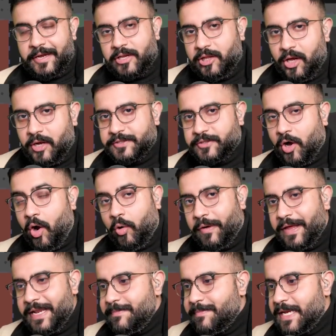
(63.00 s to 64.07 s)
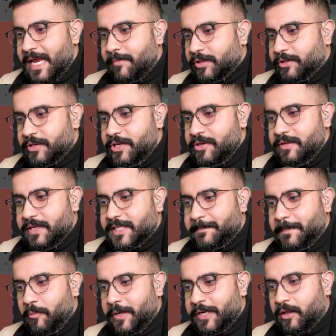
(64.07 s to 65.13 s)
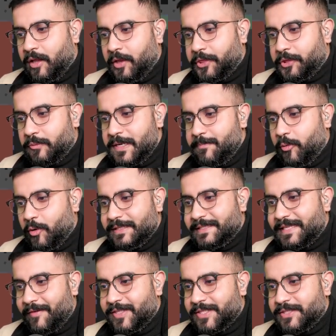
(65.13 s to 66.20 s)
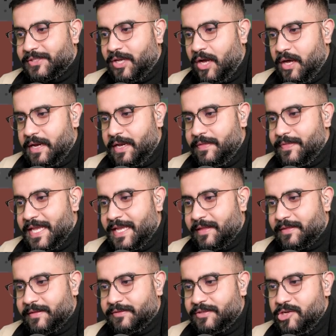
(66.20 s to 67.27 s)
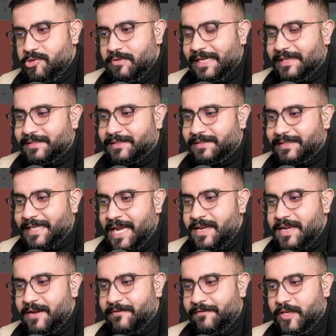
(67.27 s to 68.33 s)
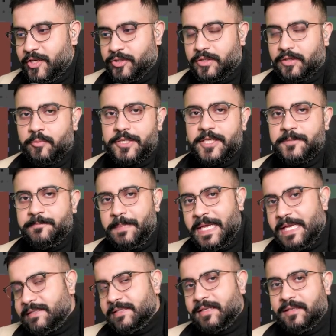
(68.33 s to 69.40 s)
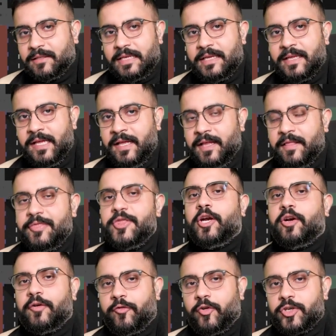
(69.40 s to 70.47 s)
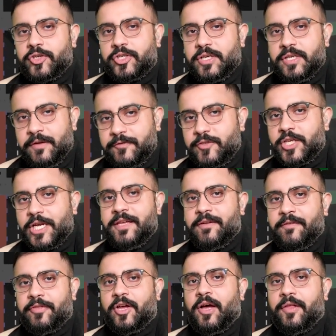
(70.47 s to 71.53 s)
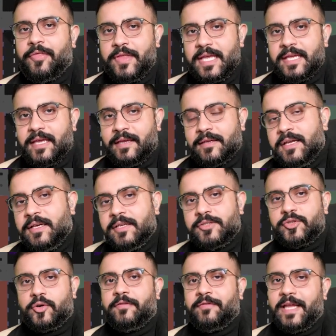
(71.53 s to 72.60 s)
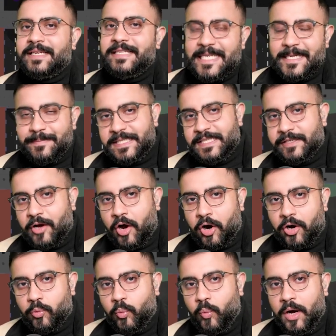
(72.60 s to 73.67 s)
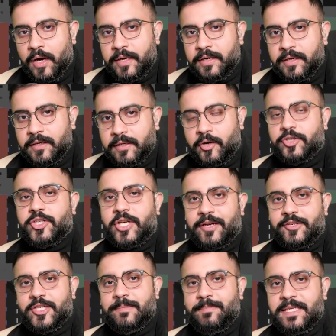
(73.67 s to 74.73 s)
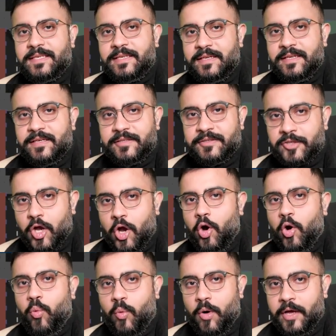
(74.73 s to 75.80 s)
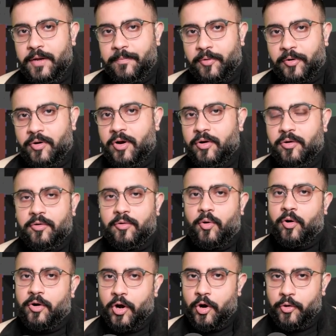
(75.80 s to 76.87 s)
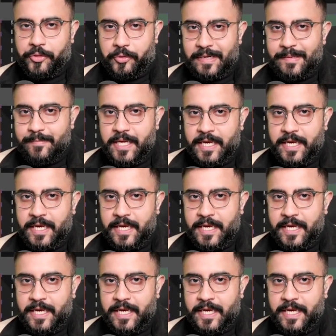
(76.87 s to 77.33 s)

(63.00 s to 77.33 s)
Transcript: Now, Claude's already been able to do this, but with Claude 3.7 Sonnet, they get this new extended feature, which is basically their version of chain of thought thinking, sort of like DeepSeek R1 or ChatGPT's O1 Pro or O3